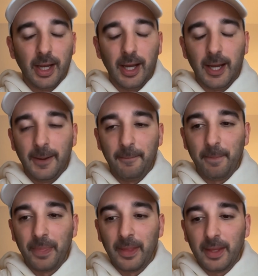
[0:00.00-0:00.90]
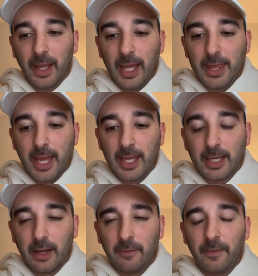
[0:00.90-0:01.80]
Um, and then
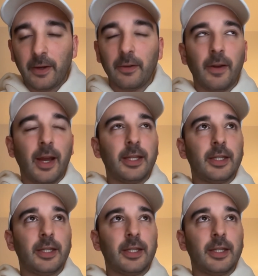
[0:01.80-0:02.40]
verified.